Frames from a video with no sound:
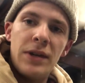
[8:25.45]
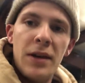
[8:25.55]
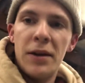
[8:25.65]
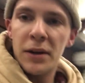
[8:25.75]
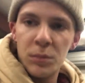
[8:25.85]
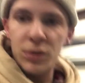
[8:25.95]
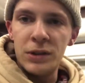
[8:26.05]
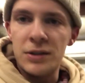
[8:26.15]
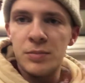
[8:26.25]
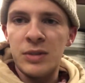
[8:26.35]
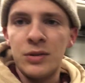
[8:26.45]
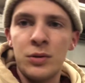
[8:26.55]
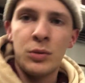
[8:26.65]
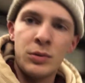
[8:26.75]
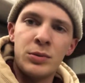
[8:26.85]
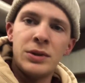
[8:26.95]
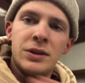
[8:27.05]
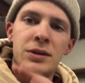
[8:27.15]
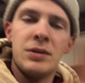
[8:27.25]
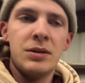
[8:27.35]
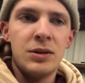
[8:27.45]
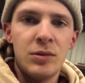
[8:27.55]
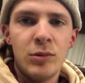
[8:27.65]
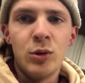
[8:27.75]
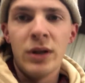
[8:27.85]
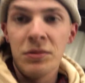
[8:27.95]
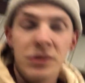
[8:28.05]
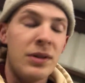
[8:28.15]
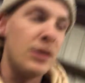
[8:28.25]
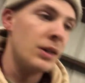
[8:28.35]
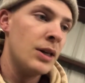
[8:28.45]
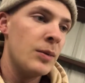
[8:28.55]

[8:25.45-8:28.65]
a complete spindle with new everything.